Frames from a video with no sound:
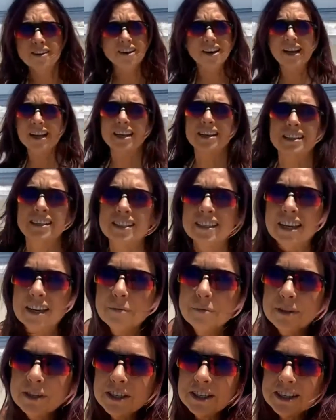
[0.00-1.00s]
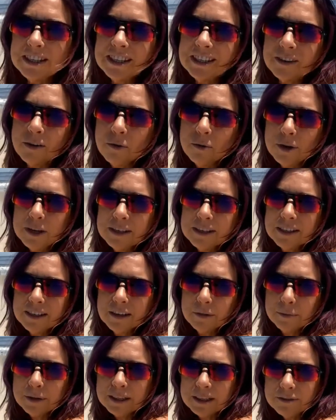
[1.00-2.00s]
on landscape, it's just always
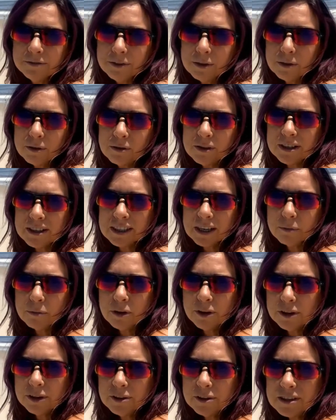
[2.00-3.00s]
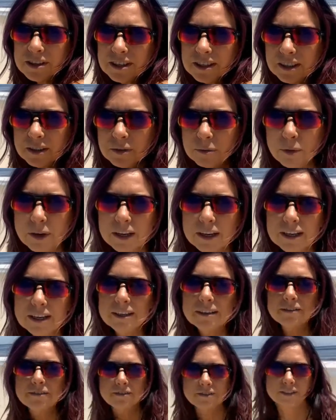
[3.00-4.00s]
going to be difficult because I want you to see the
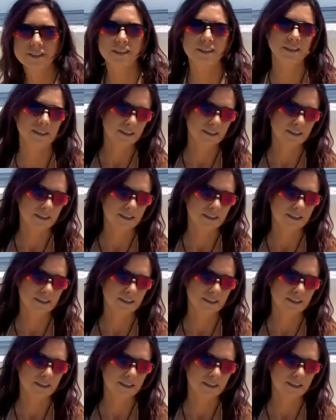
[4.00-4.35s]
waves.